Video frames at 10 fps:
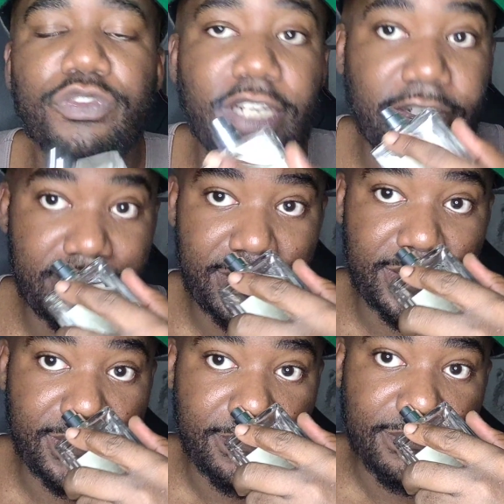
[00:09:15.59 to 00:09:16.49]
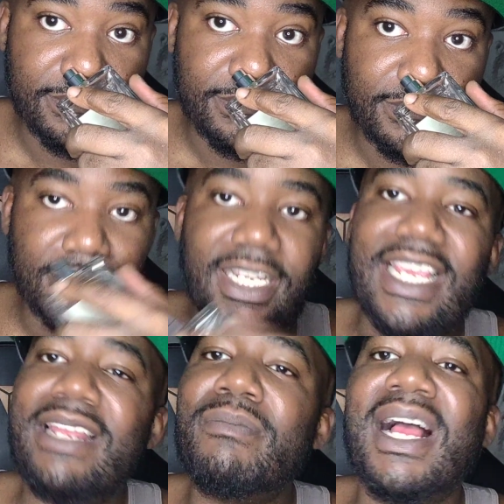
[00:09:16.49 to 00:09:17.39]
fragrances
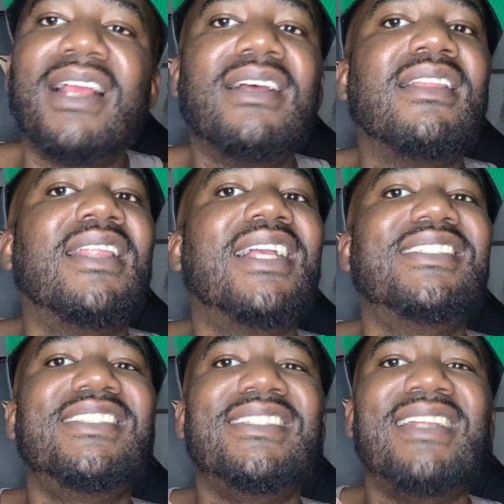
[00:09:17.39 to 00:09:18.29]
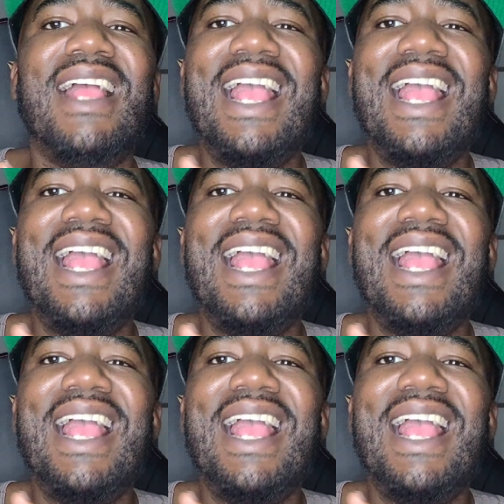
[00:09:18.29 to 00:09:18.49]
in my collection,